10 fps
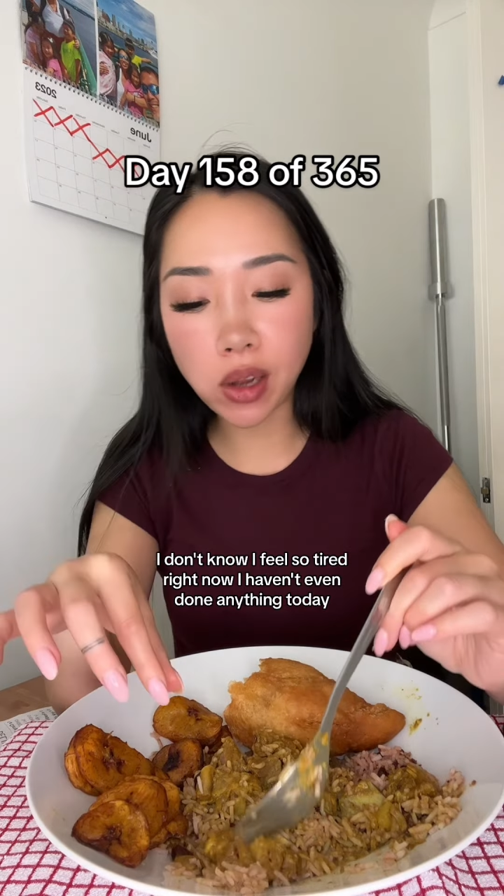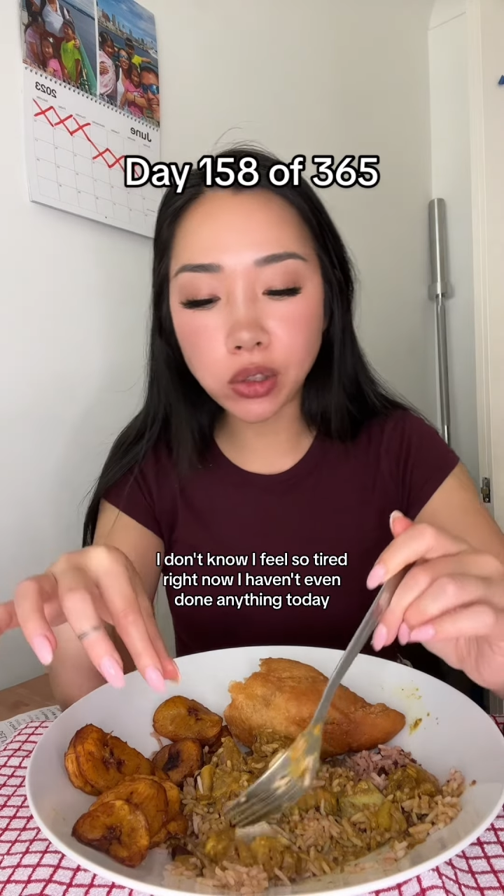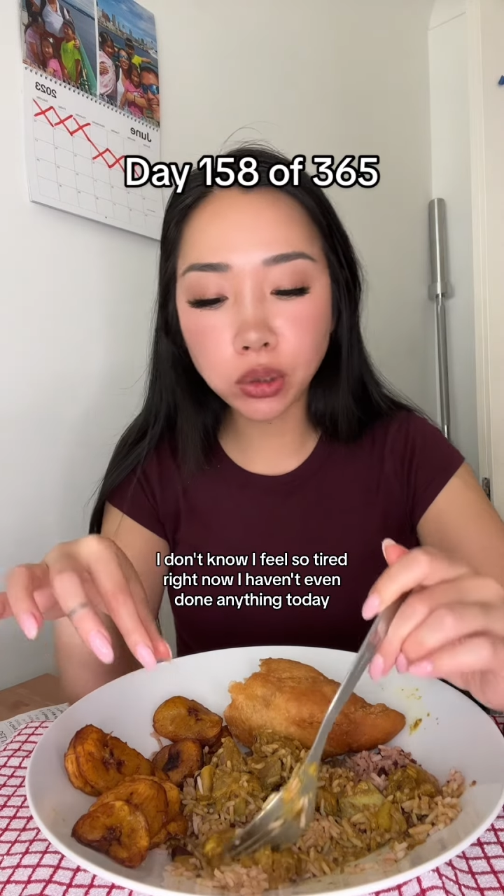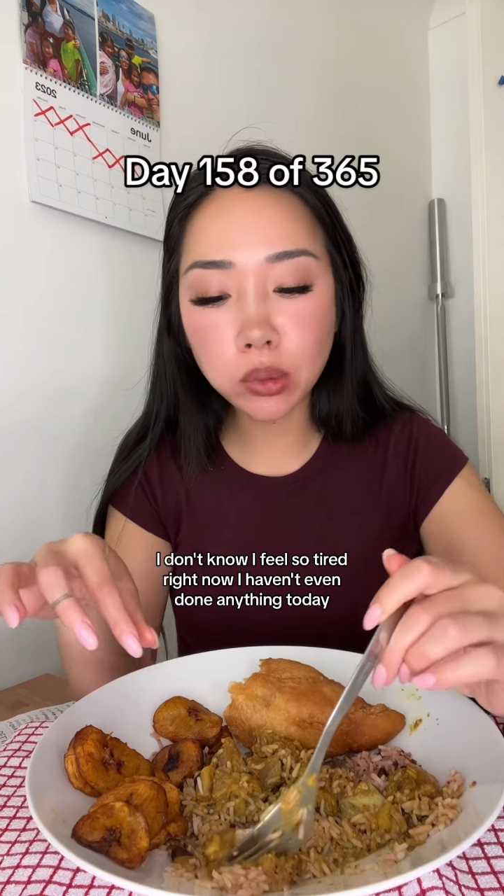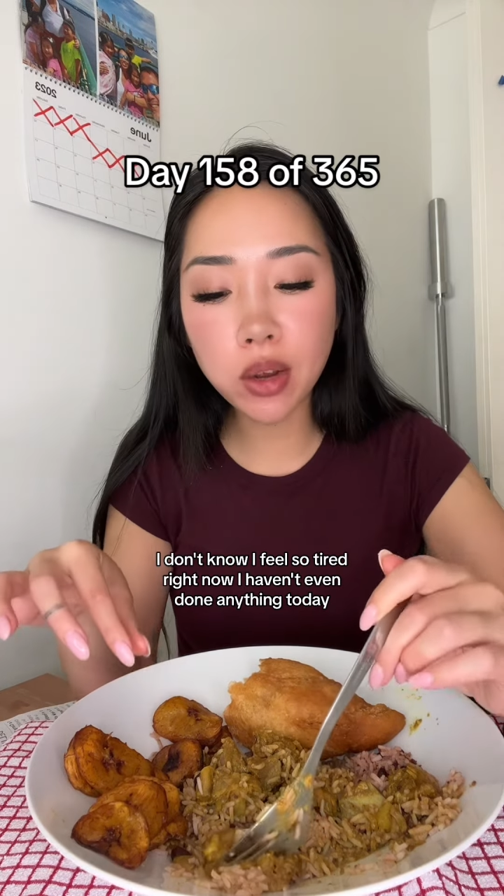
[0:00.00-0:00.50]
I
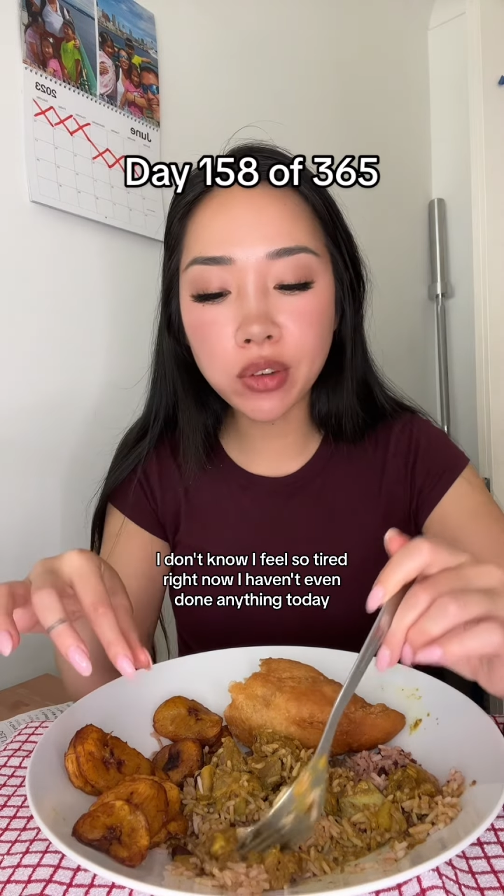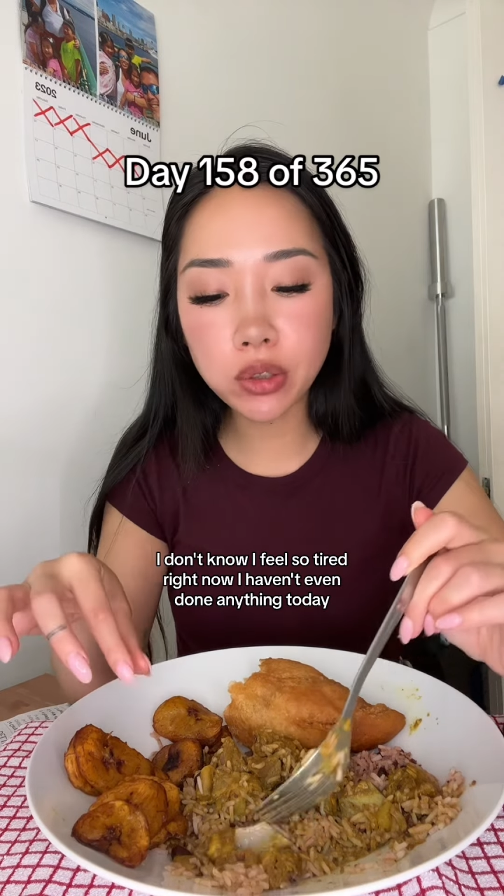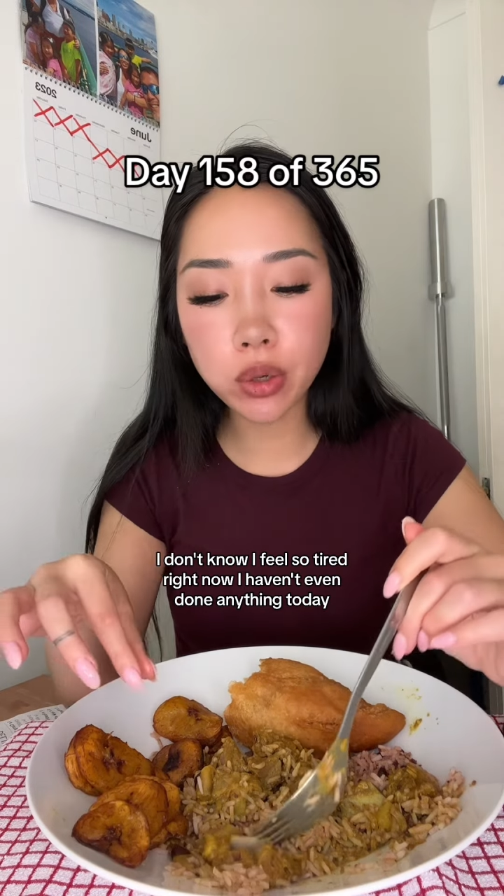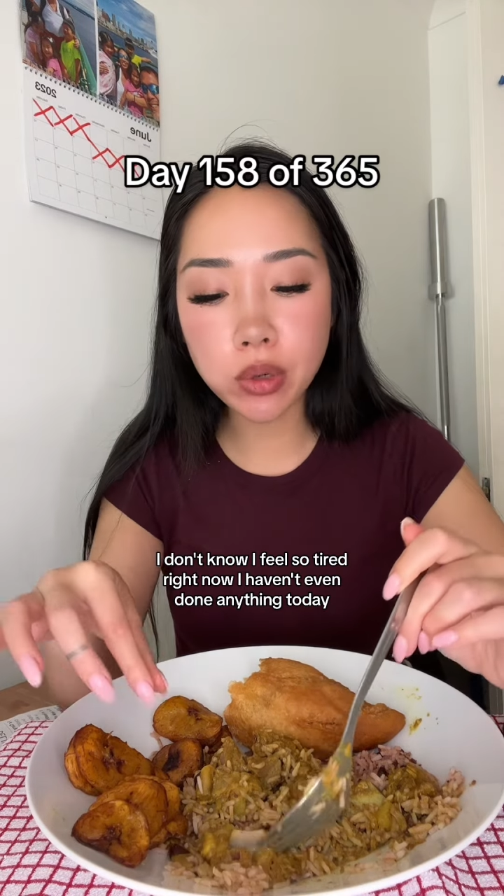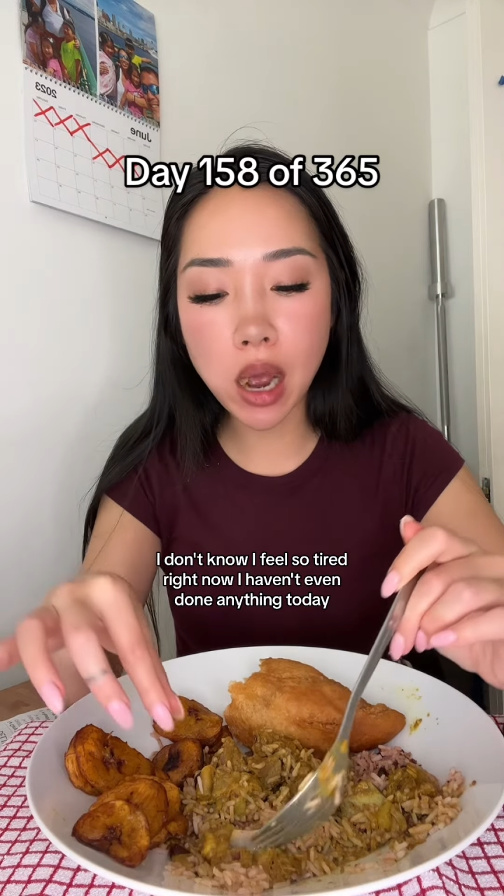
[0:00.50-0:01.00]
don't know why I feel
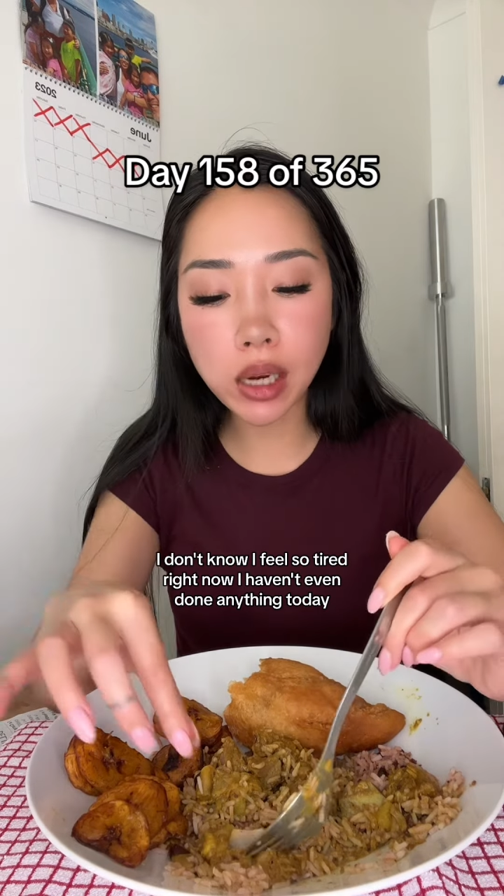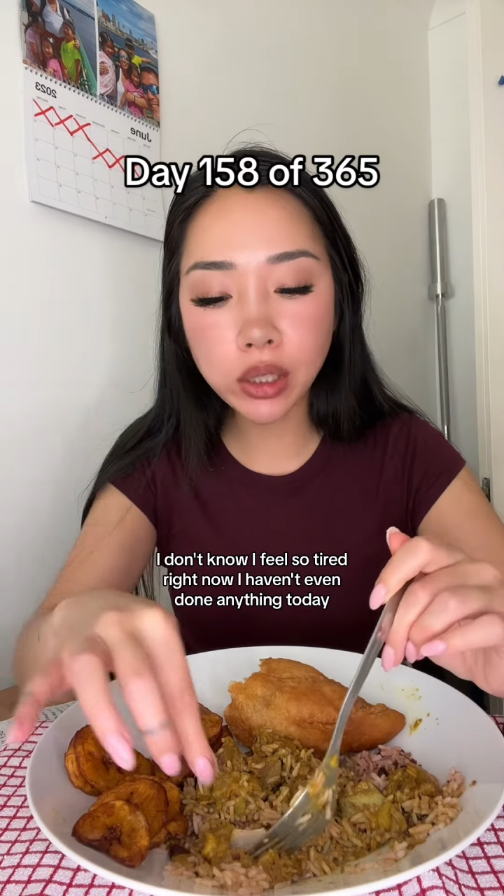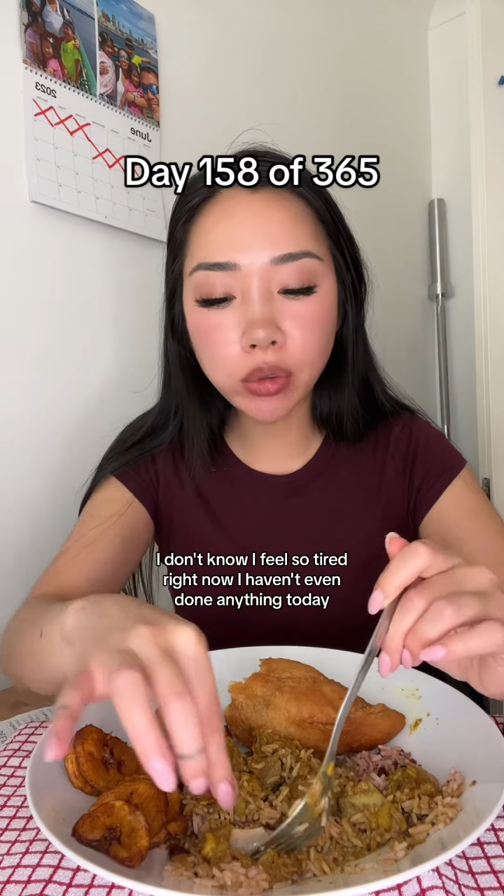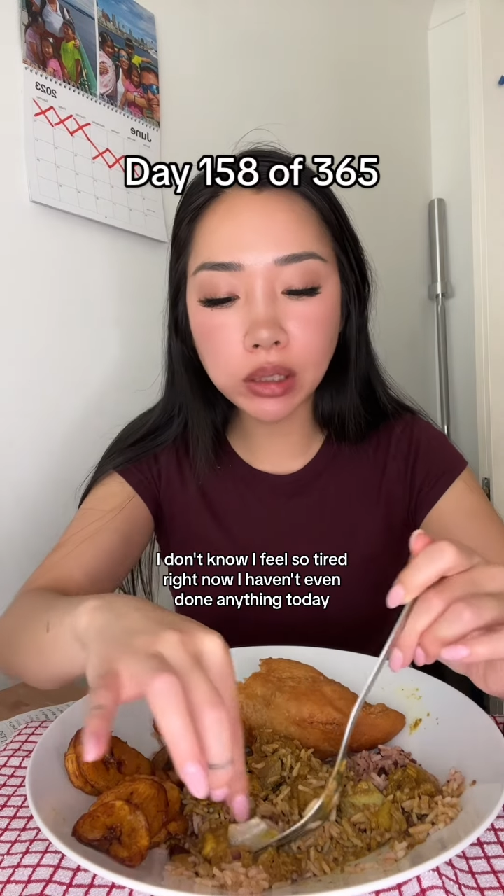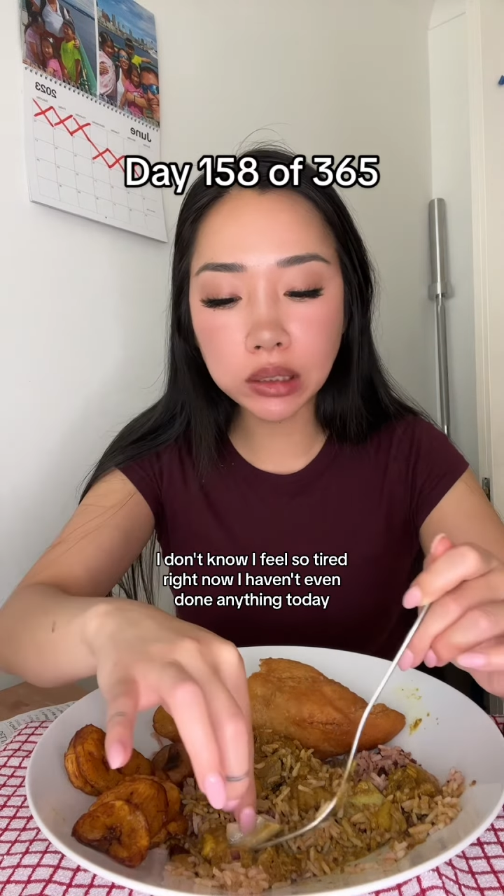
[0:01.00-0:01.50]
so
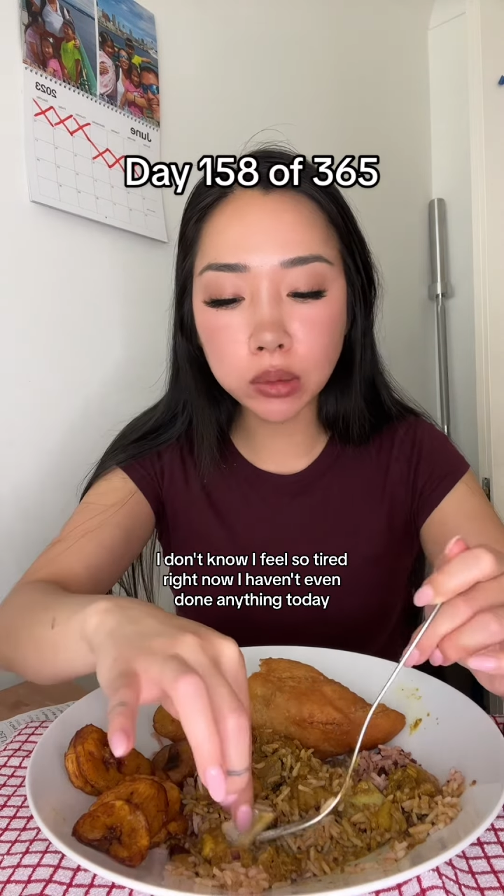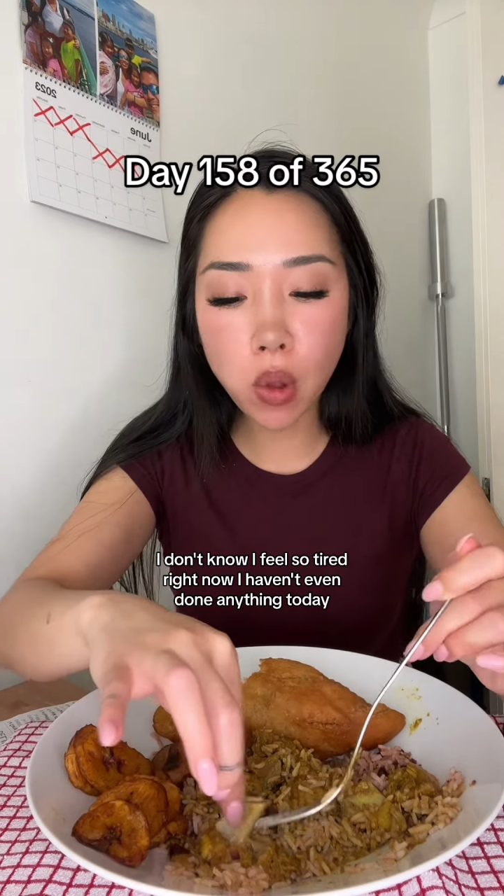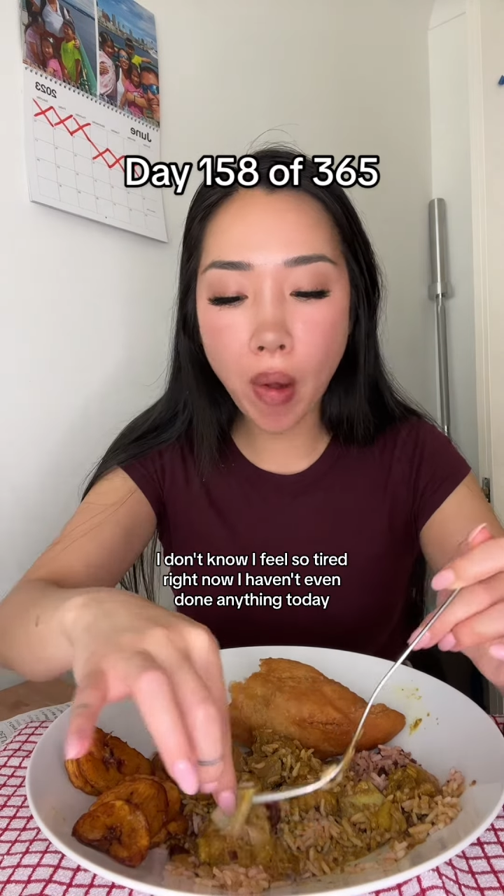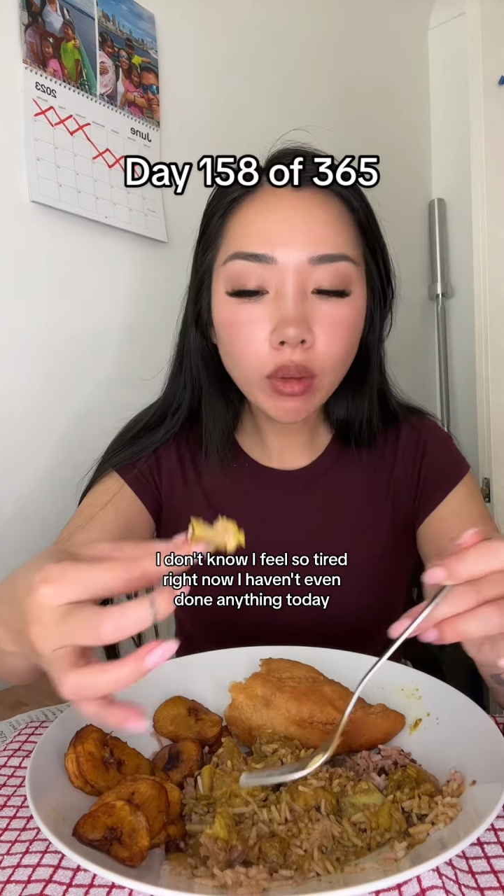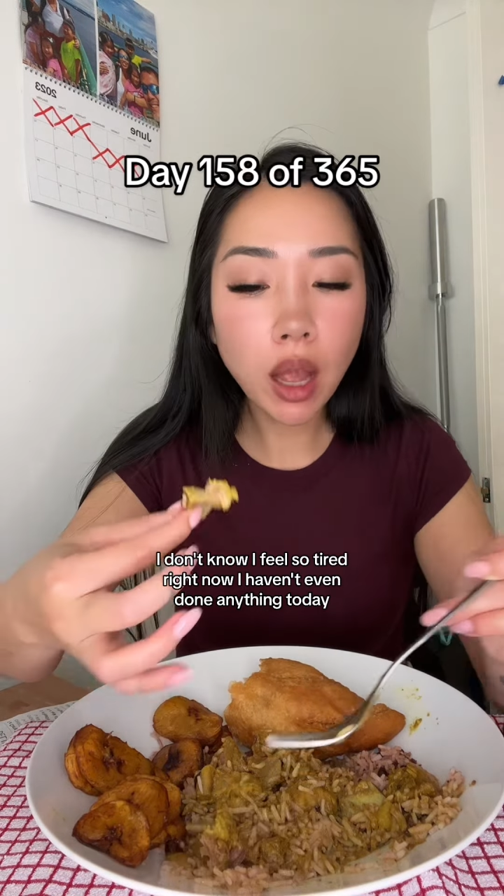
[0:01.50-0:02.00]
tired right now.